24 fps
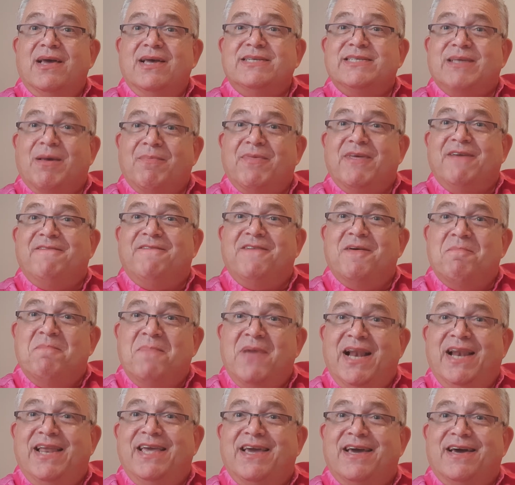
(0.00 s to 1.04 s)
something
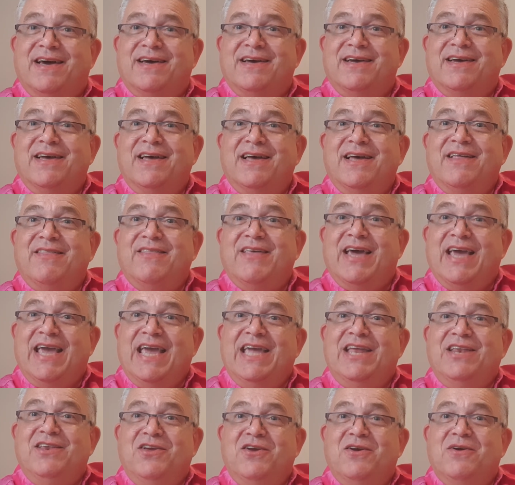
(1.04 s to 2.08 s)
familiar that
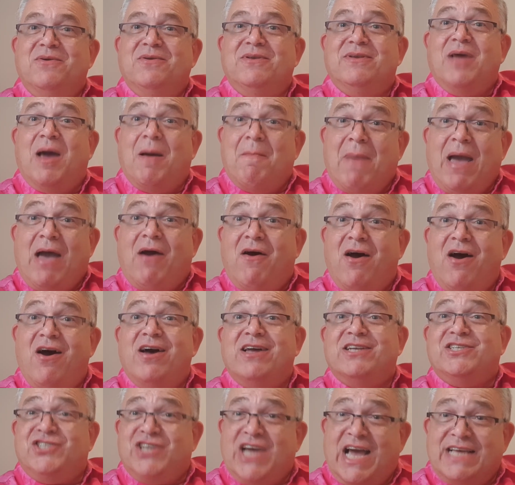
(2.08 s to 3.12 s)
he knew about
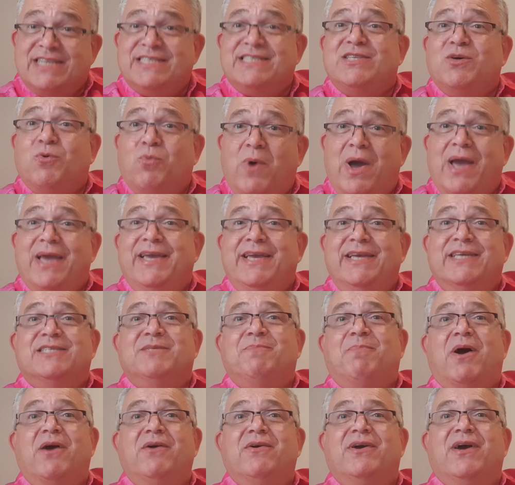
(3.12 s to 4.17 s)
her just the way he
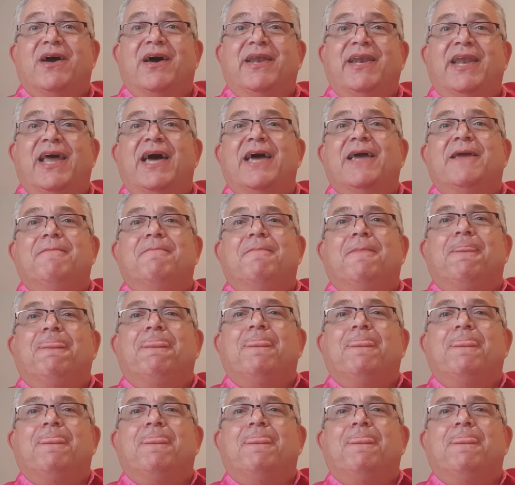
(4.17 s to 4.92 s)
spoke her name.